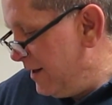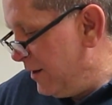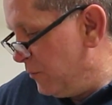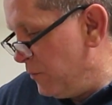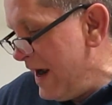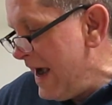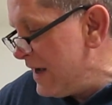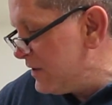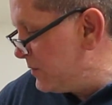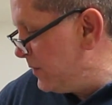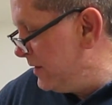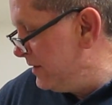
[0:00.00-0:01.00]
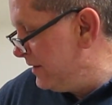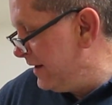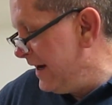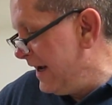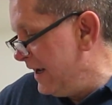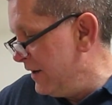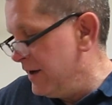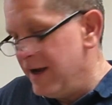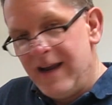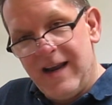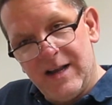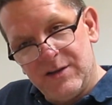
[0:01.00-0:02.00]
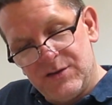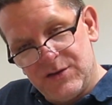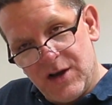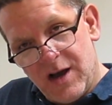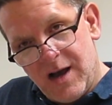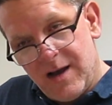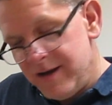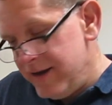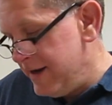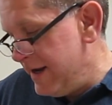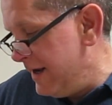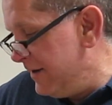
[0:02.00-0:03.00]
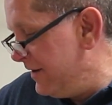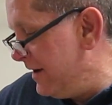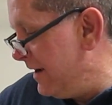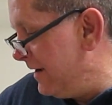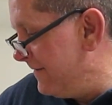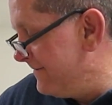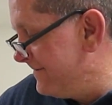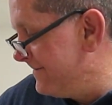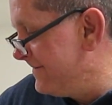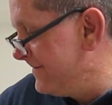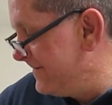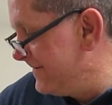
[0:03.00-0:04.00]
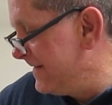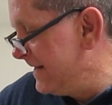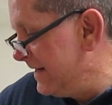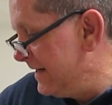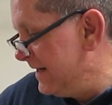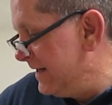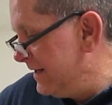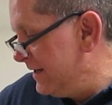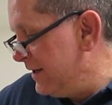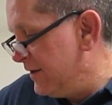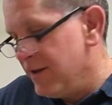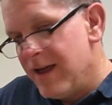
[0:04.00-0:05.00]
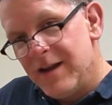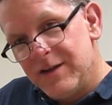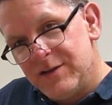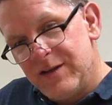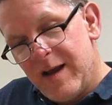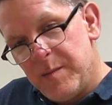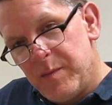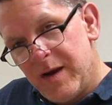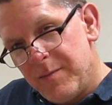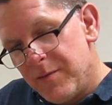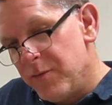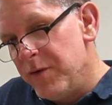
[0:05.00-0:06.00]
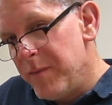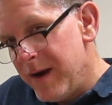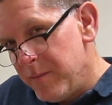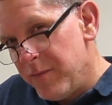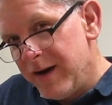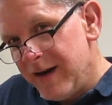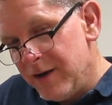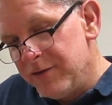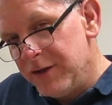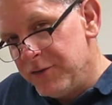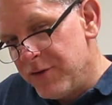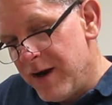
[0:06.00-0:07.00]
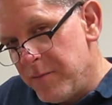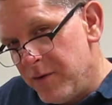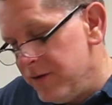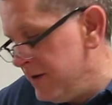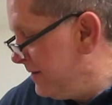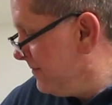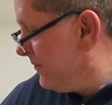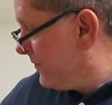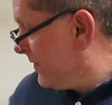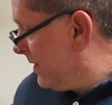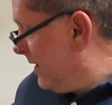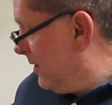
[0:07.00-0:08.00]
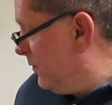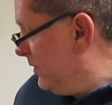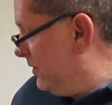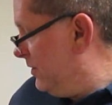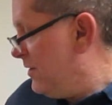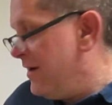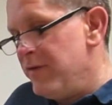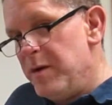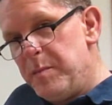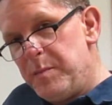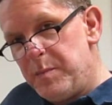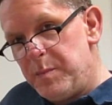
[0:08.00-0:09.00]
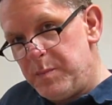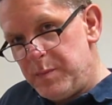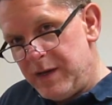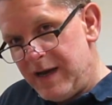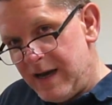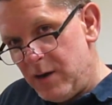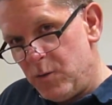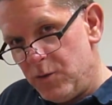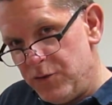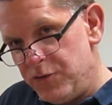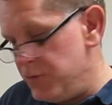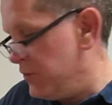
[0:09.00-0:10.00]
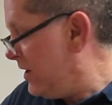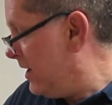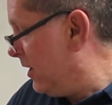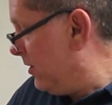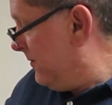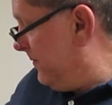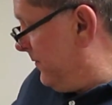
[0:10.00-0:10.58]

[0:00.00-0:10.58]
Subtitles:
a rasp and a handsaw and a lot of sandpaper. We might break out the Dremel. We do have a power drill,